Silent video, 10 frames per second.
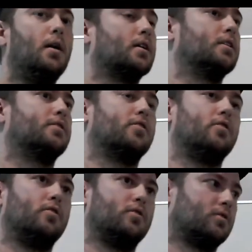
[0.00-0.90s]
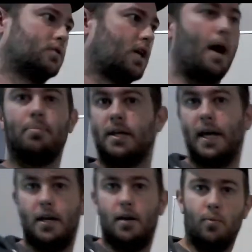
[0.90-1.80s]
because there's
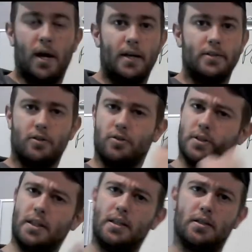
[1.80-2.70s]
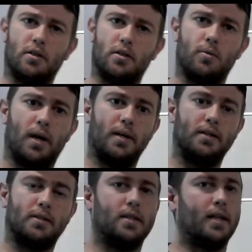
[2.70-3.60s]
complicated ways, there's easier
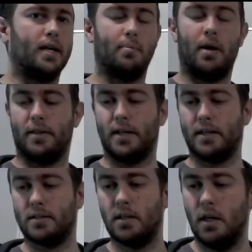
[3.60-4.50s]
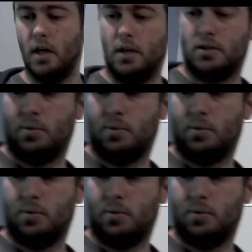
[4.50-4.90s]
ways to think about things. So